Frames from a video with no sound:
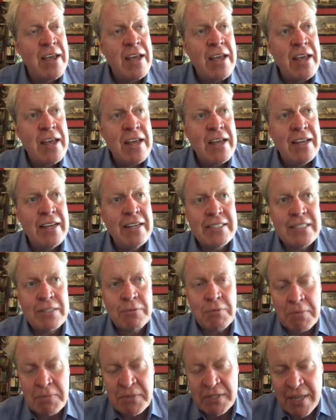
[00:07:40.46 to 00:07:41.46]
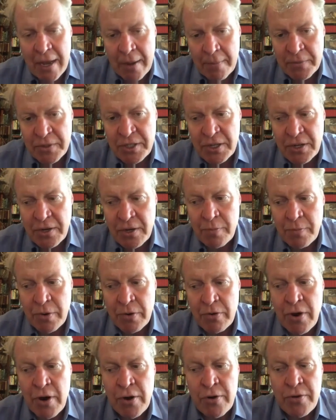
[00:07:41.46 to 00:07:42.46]
He swims up to
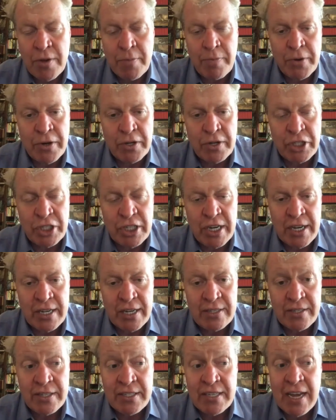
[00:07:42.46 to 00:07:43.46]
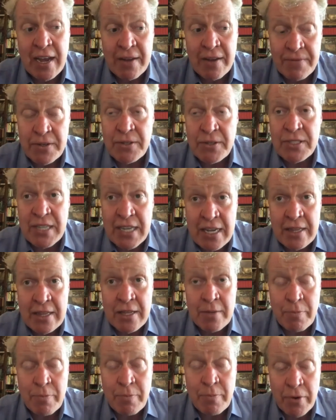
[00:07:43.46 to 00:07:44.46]
Barreau the butcher and says, "Have you seen the
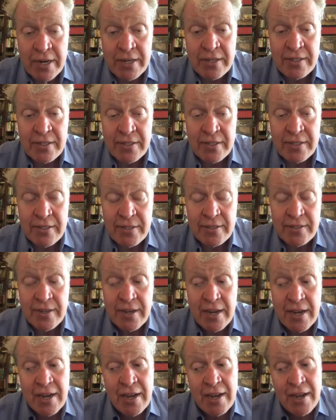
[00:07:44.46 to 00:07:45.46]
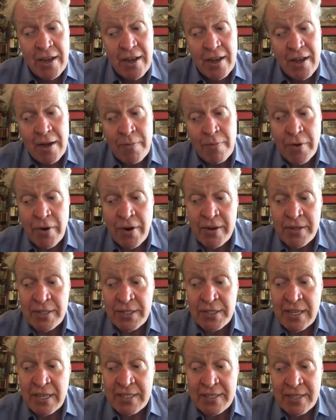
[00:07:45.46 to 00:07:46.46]
prince?" And Barreau
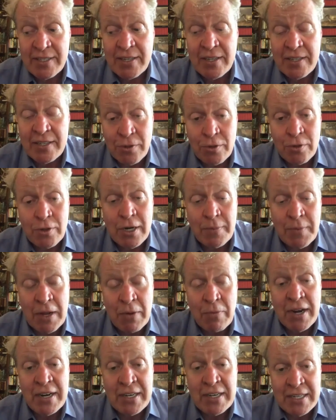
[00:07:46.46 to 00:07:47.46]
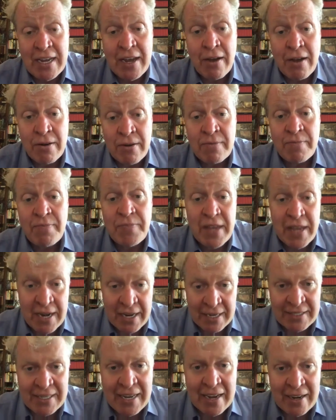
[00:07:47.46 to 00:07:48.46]
says, "Yes, I saw him. He went down in
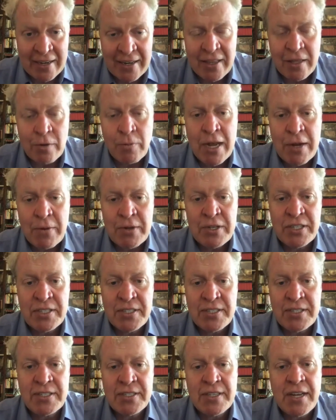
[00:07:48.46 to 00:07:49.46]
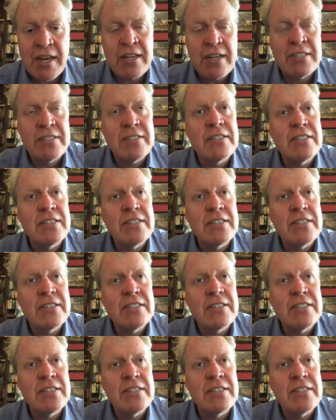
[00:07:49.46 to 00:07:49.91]
exactly the way we just discussed."